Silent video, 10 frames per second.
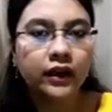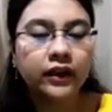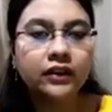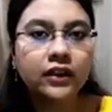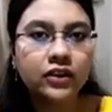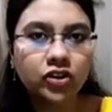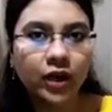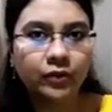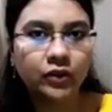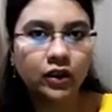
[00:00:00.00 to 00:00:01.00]
In this
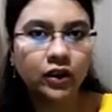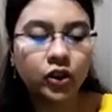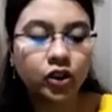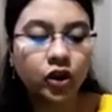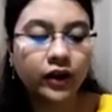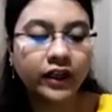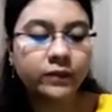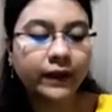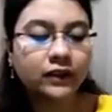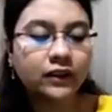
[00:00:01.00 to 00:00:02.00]
chapter, you are
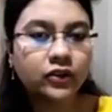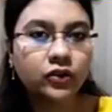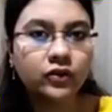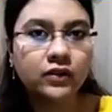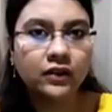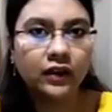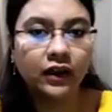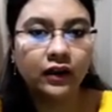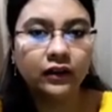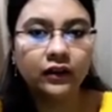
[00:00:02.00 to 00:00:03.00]
expected to
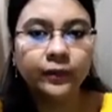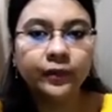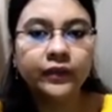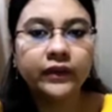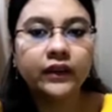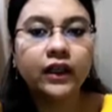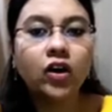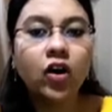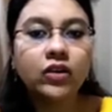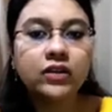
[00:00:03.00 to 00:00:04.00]
learn the
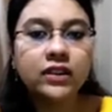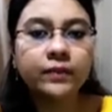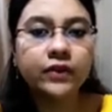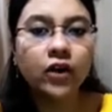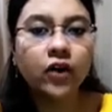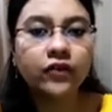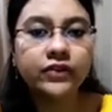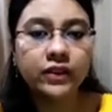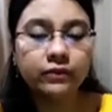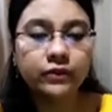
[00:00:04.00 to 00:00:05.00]
concept of
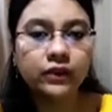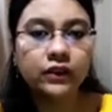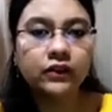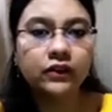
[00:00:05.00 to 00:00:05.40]
symbol,